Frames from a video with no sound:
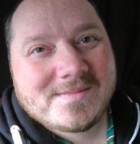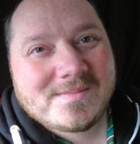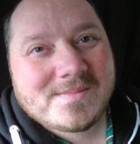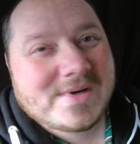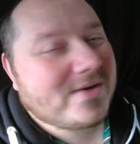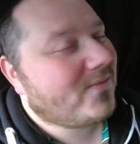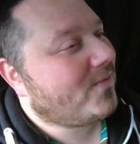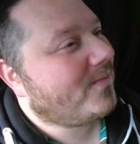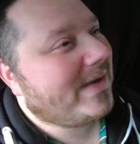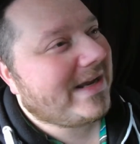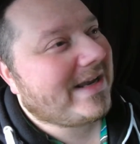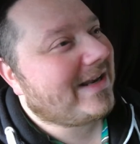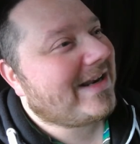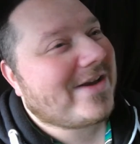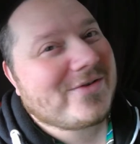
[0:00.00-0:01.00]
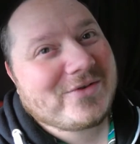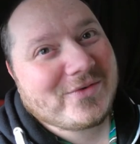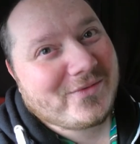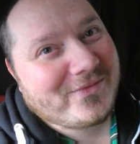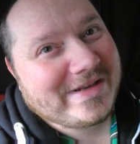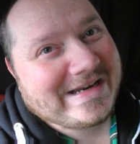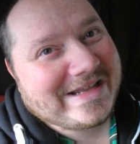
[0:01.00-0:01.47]
But we're making now
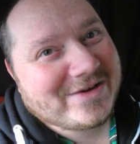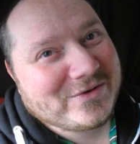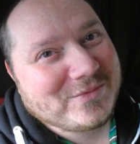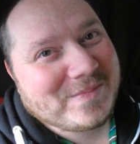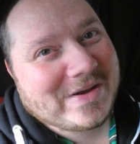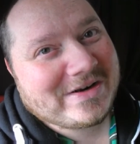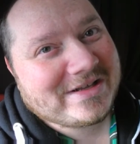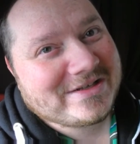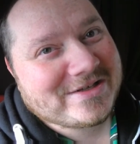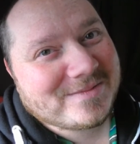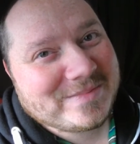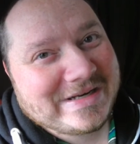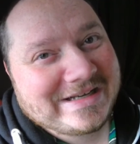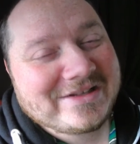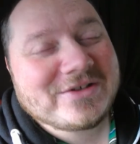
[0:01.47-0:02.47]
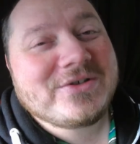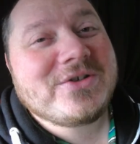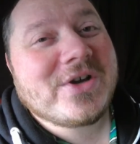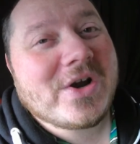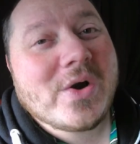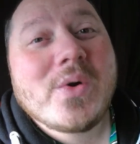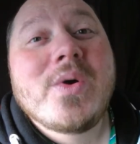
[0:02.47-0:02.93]
2 videos about the subject to
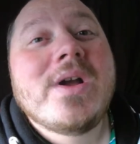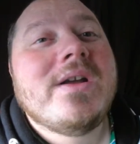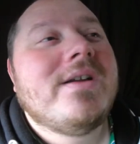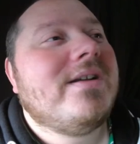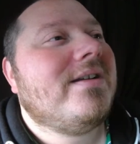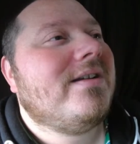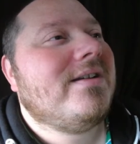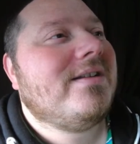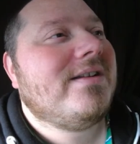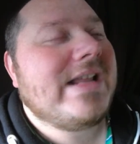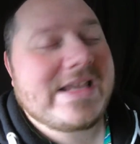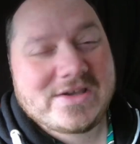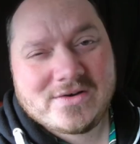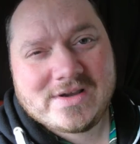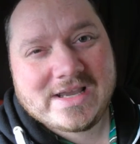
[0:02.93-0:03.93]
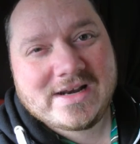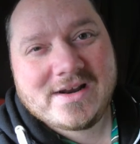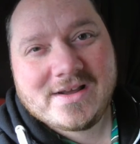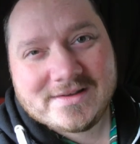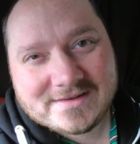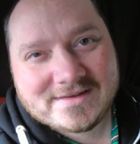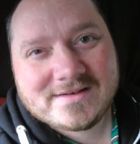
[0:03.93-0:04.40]
show that you
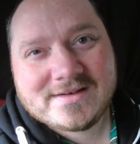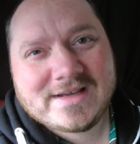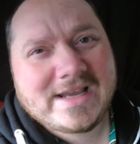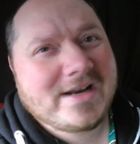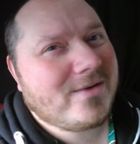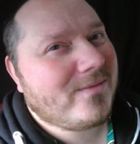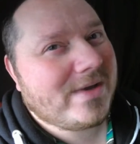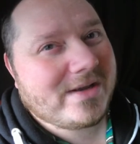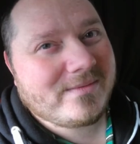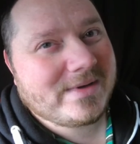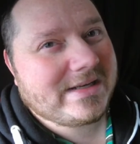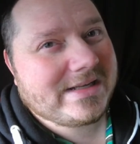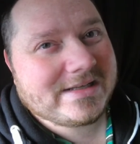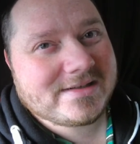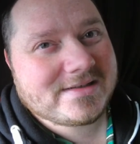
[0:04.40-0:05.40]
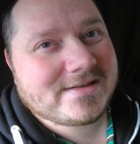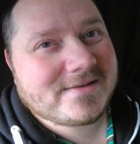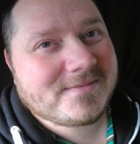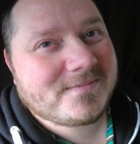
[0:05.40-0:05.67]
cannot get away with this.